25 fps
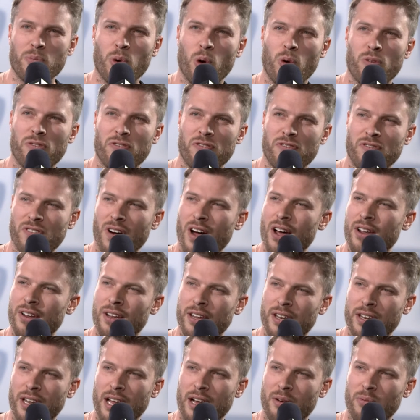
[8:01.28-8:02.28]
of more
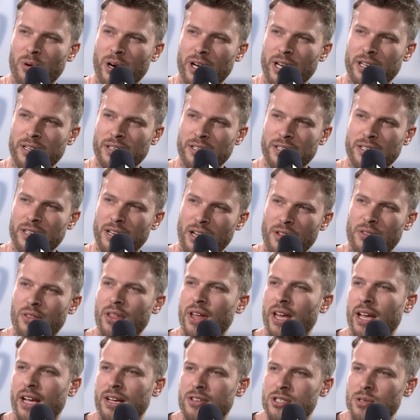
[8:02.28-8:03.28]
fun in that way, I
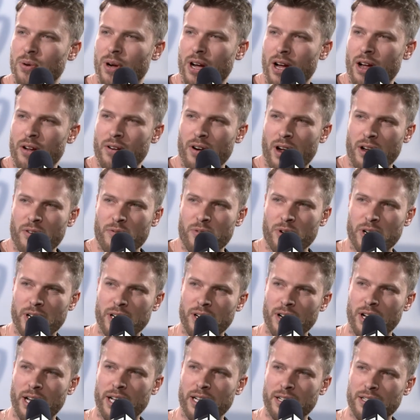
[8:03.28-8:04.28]
think. So I
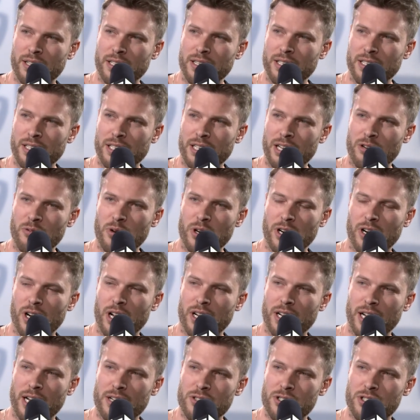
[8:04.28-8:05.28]
really like
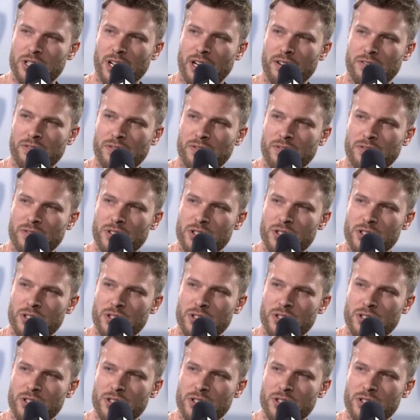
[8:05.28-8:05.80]
that stuff.